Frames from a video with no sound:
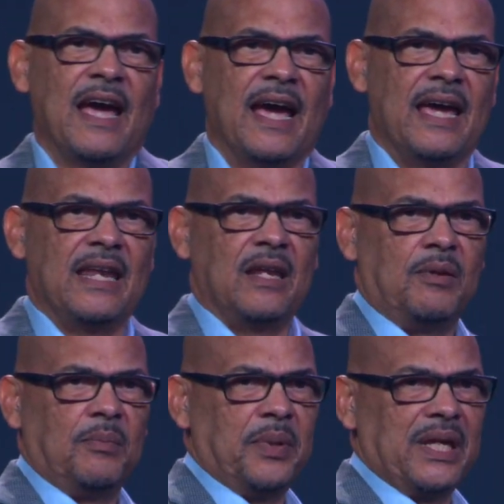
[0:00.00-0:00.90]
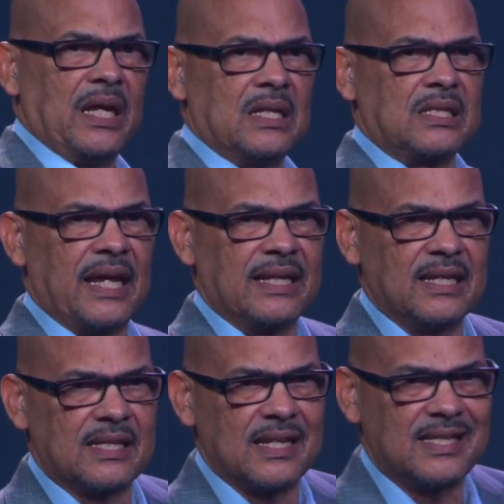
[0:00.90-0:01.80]
and it begins like
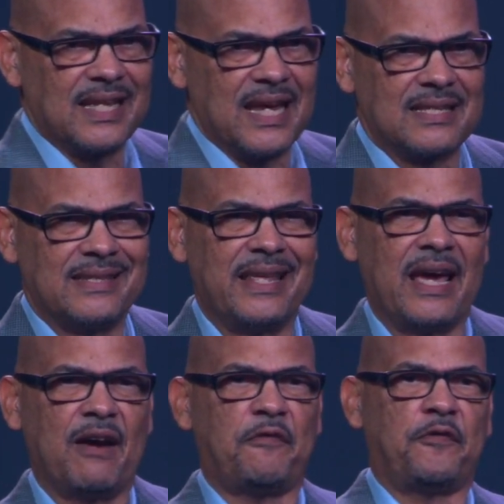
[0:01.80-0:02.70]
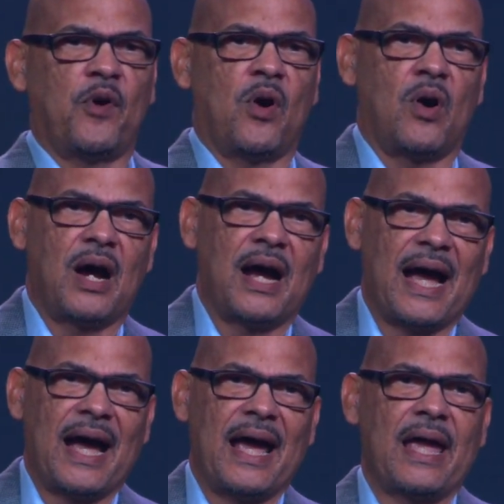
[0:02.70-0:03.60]
this. It says, "Therefore
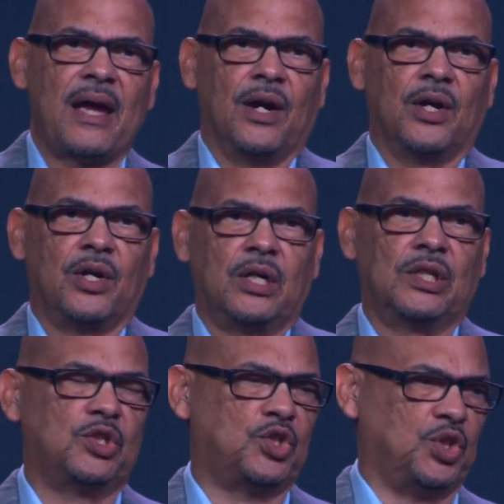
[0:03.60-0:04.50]
I urge